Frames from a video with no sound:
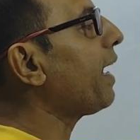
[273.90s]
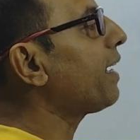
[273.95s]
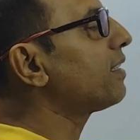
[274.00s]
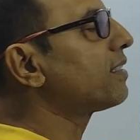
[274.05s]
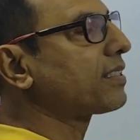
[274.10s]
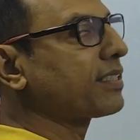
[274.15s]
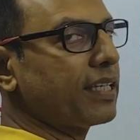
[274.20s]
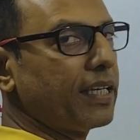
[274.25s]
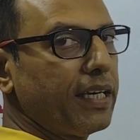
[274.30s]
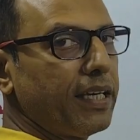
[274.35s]

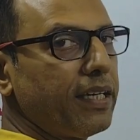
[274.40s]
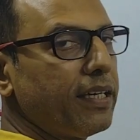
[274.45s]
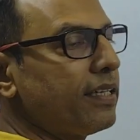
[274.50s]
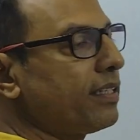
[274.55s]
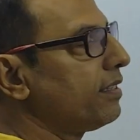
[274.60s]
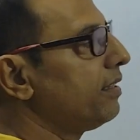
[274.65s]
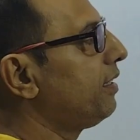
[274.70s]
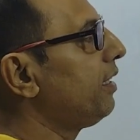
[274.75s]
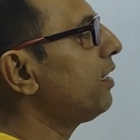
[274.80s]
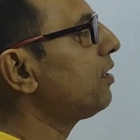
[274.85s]
and C,
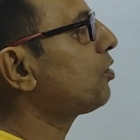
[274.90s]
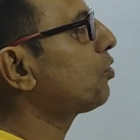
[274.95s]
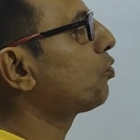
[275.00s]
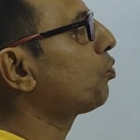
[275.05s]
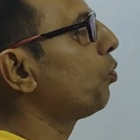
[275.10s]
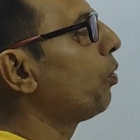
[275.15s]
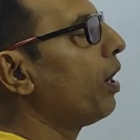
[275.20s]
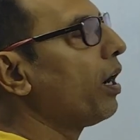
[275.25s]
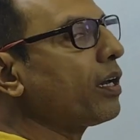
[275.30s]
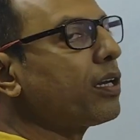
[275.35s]
these
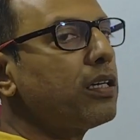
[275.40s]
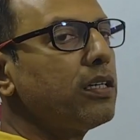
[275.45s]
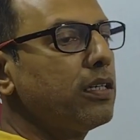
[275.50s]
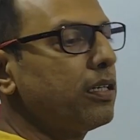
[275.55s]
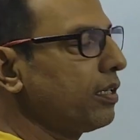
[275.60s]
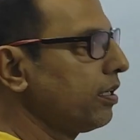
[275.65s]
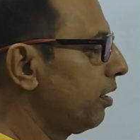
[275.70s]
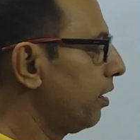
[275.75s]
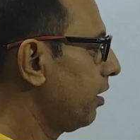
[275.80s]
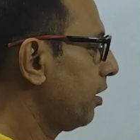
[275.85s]
two are
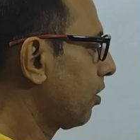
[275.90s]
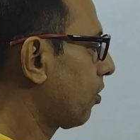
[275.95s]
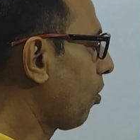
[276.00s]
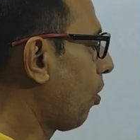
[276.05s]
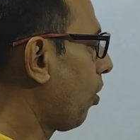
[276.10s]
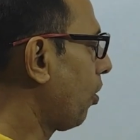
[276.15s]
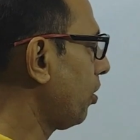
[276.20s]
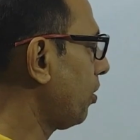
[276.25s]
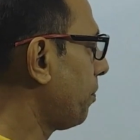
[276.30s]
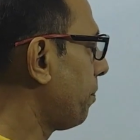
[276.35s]

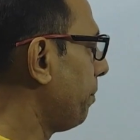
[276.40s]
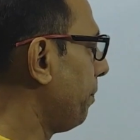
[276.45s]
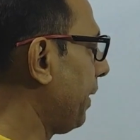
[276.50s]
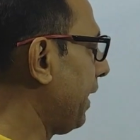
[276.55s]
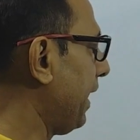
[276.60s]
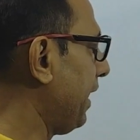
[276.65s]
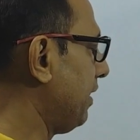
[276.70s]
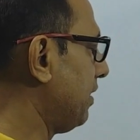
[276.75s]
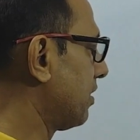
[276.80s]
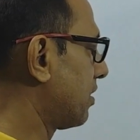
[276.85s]
called
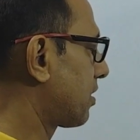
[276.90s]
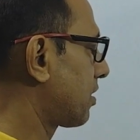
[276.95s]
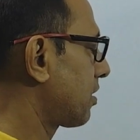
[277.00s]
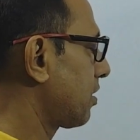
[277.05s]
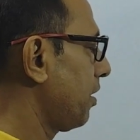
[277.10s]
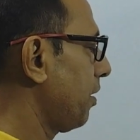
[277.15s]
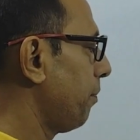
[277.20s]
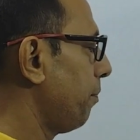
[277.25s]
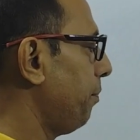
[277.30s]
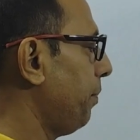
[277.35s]

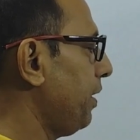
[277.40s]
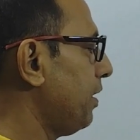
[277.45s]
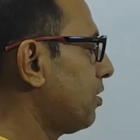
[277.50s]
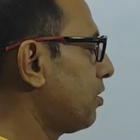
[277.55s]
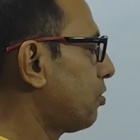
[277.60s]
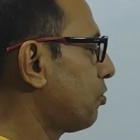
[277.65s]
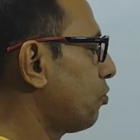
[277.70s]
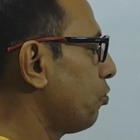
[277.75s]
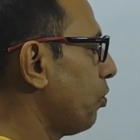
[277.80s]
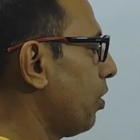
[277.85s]
means.
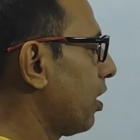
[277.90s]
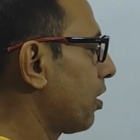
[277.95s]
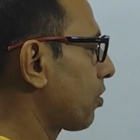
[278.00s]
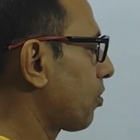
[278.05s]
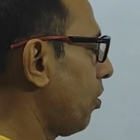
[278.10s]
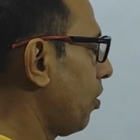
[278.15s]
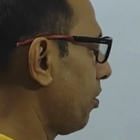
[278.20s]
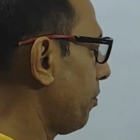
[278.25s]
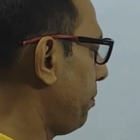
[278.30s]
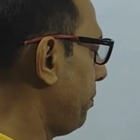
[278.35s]
These two are
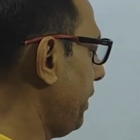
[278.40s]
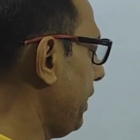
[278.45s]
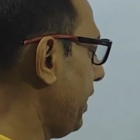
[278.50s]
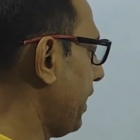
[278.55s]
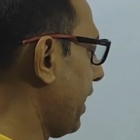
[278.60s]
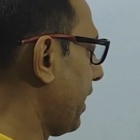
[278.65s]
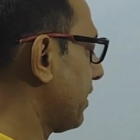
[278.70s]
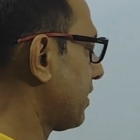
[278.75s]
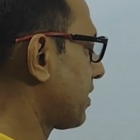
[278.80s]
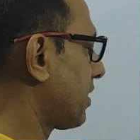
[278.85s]
called
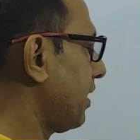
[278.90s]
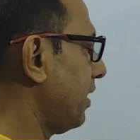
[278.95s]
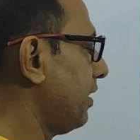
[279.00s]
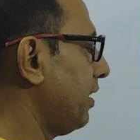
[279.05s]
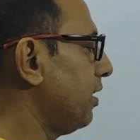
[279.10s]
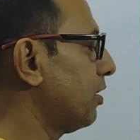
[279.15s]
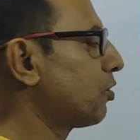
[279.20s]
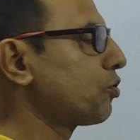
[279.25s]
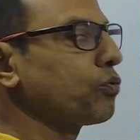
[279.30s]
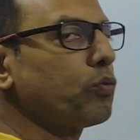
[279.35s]
B and C,
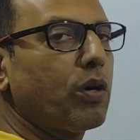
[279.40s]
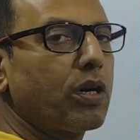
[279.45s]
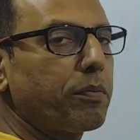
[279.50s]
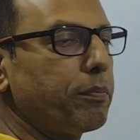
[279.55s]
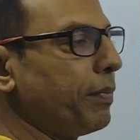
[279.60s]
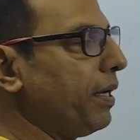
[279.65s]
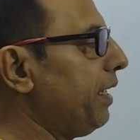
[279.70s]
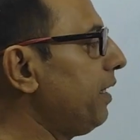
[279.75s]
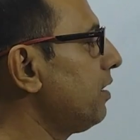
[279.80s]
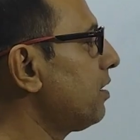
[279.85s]
these two
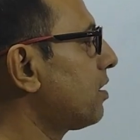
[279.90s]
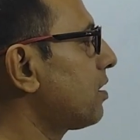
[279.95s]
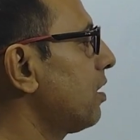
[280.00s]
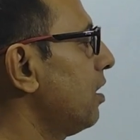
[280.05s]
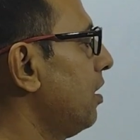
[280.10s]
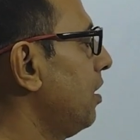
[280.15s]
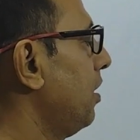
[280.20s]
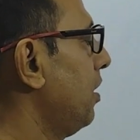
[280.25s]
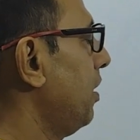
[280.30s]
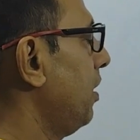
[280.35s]
are
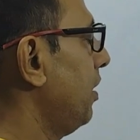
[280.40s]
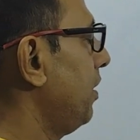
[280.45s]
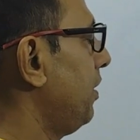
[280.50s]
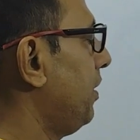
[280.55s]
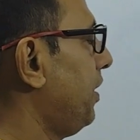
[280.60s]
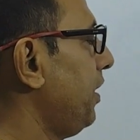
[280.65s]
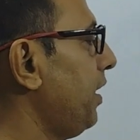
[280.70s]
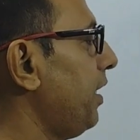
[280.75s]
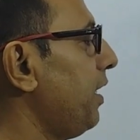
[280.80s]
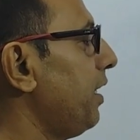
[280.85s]
means.
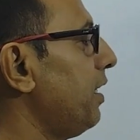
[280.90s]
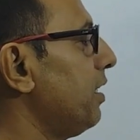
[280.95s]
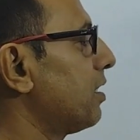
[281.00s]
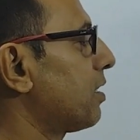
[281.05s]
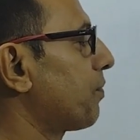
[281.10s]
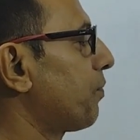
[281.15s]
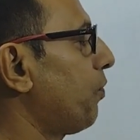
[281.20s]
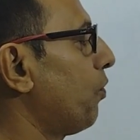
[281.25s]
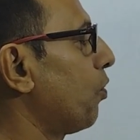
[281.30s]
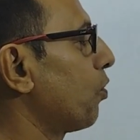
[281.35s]
D
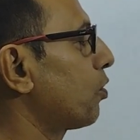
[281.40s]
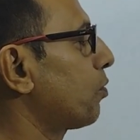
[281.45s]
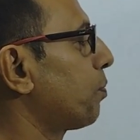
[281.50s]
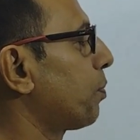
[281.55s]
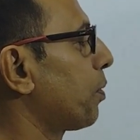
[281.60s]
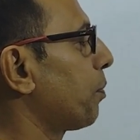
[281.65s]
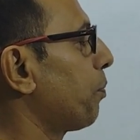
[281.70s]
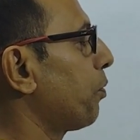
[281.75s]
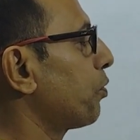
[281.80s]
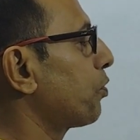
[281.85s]
is fourth
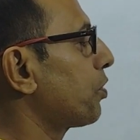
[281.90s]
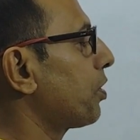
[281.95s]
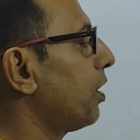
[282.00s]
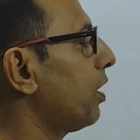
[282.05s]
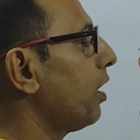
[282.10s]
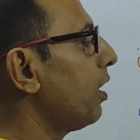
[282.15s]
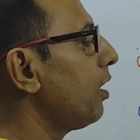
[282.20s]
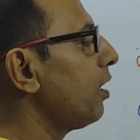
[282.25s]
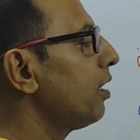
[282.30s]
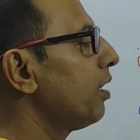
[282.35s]

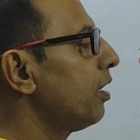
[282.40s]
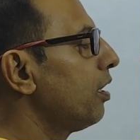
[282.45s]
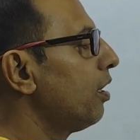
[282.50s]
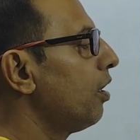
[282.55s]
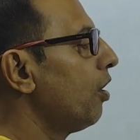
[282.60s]
proportional,